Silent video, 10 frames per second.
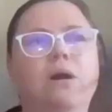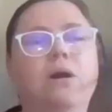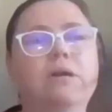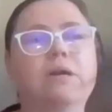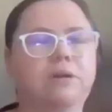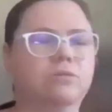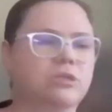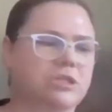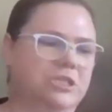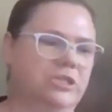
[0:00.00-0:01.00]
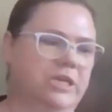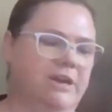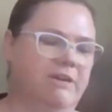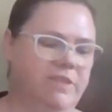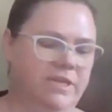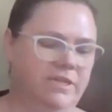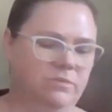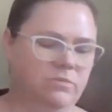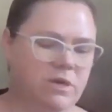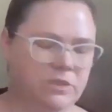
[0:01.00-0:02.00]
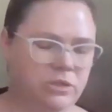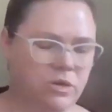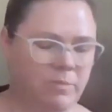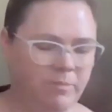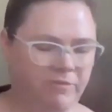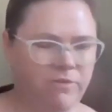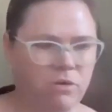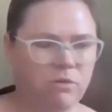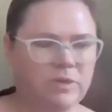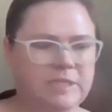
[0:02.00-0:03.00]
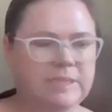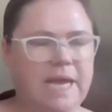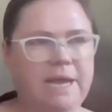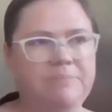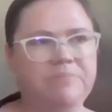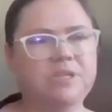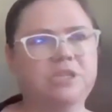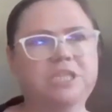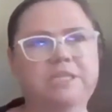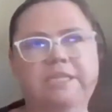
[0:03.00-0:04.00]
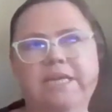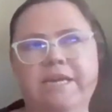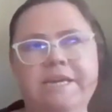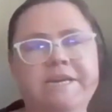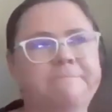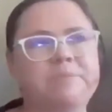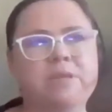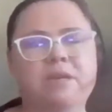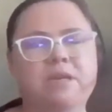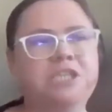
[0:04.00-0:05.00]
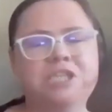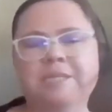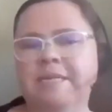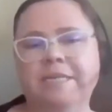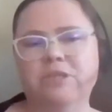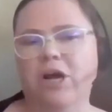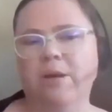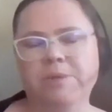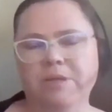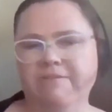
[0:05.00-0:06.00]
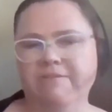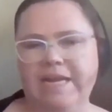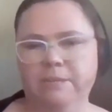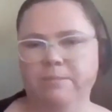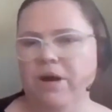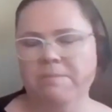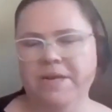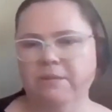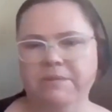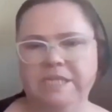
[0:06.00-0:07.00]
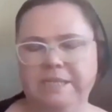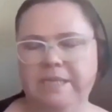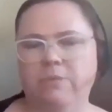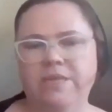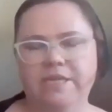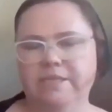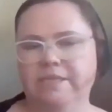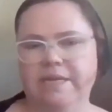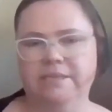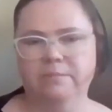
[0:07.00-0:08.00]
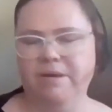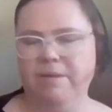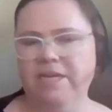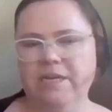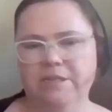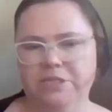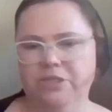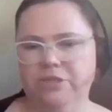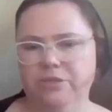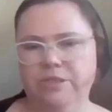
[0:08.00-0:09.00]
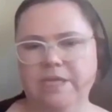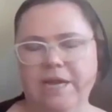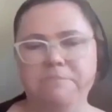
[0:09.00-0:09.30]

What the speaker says: Okay, cool. So just to cover that, what I was talking about before was it's just an example of like a departmental meeting where they discuss public health issues,